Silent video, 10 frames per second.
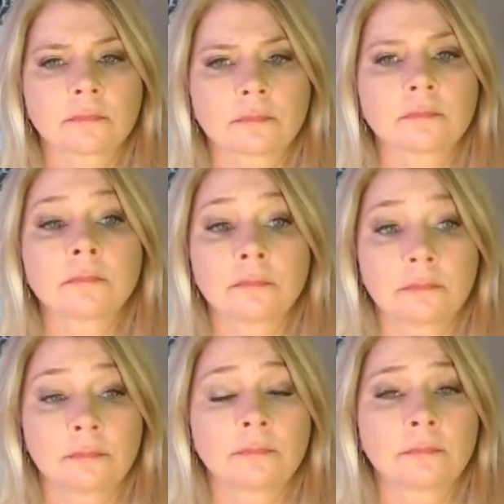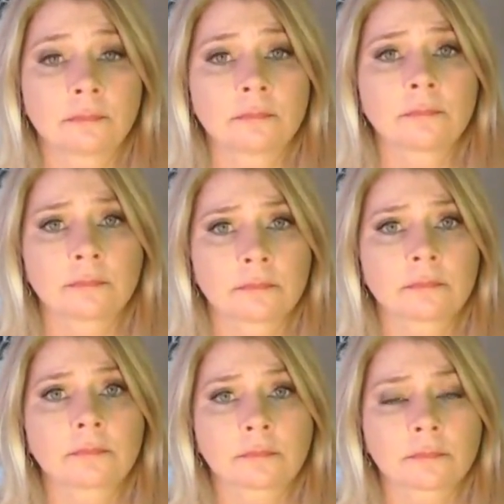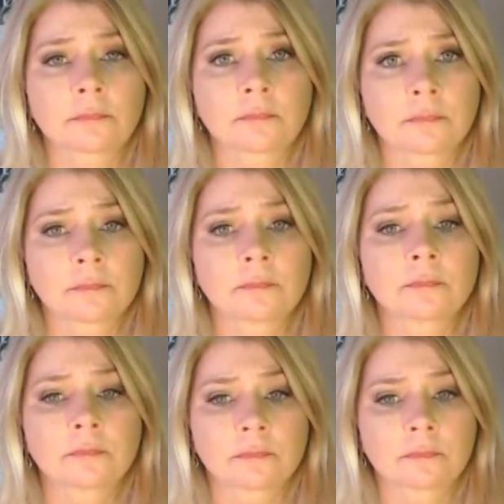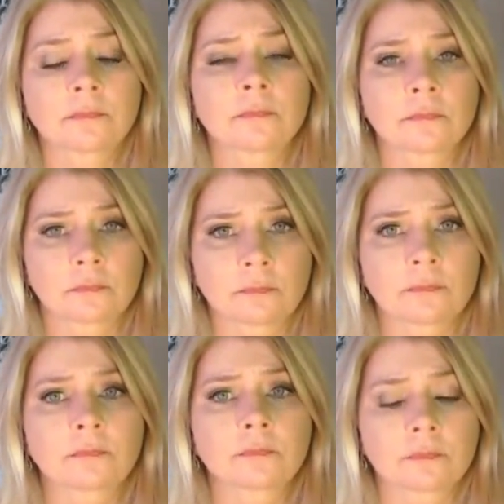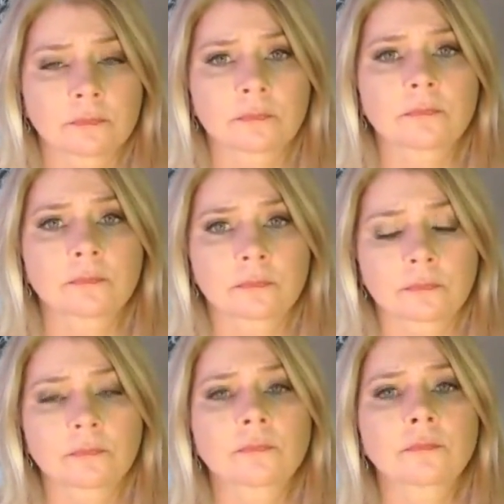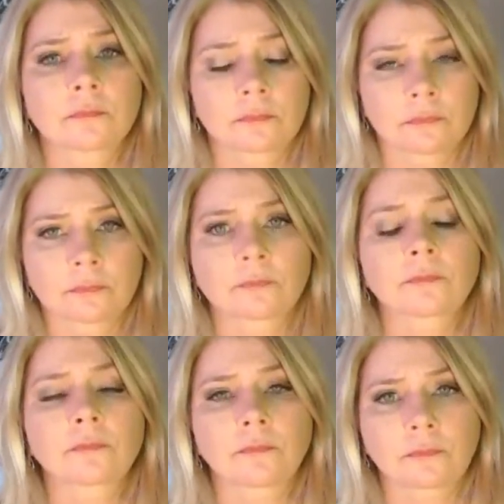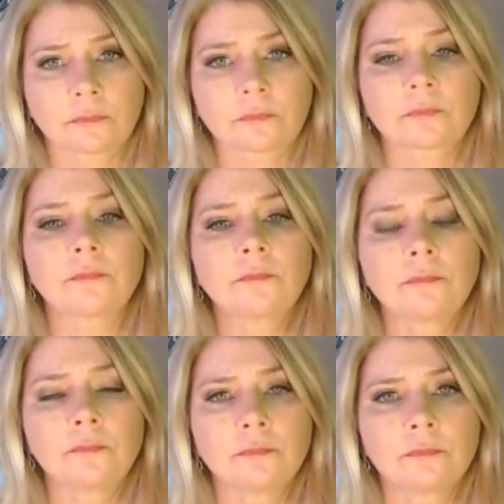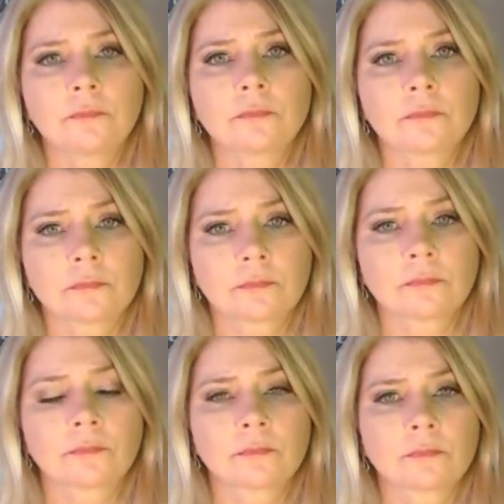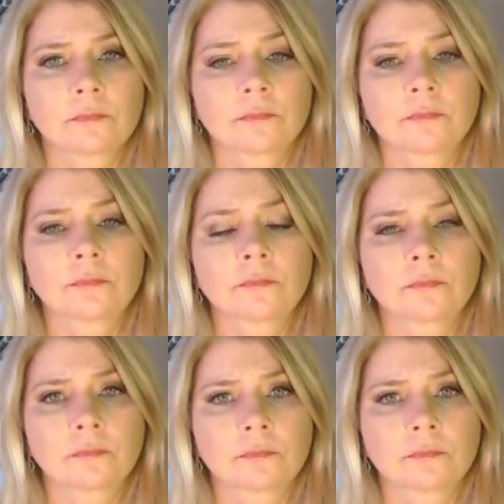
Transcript: [no speech]